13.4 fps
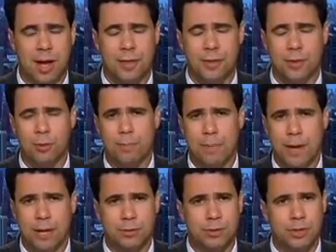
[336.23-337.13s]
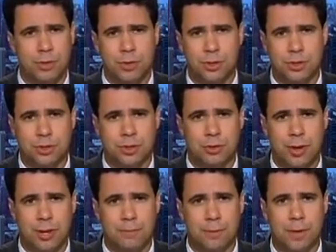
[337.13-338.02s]
I think what Boehner is doing is just
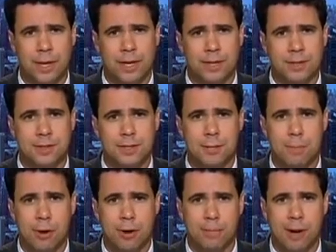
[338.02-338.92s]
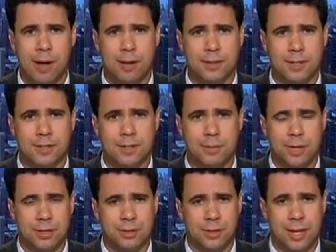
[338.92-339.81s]
trying to play his Tea Party politics to
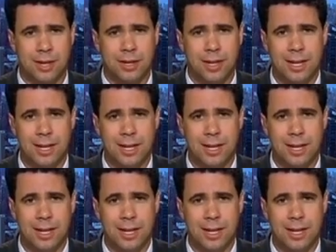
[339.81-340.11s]
make sure that